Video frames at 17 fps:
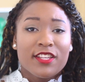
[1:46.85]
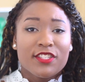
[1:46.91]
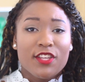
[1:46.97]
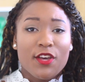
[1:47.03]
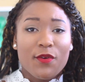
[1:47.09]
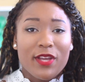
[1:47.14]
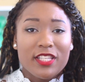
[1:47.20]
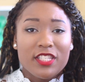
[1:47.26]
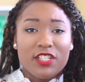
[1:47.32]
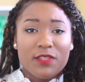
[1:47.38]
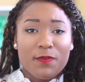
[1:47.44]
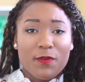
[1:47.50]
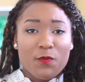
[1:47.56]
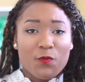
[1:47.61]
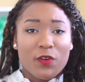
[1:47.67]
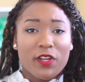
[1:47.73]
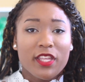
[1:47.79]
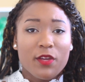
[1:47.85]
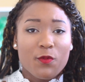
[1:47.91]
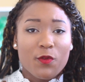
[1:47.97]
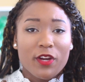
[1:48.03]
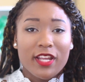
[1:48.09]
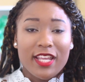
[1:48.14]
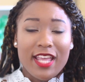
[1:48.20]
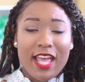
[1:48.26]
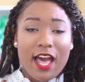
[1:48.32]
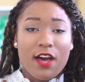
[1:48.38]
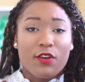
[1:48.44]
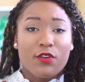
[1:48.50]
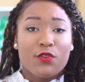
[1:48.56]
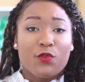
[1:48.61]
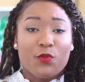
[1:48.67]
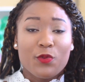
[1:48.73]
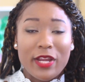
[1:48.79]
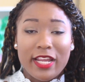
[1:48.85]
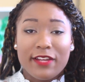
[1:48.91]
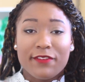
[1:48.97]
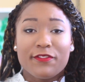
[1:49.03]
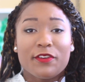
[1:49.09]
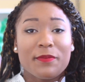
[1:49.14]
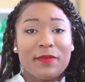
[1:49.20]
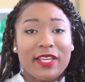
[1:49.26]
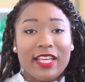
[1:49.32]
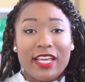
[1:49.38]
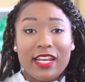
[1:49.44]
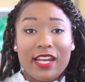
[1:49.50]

so it's just been really working out great for me,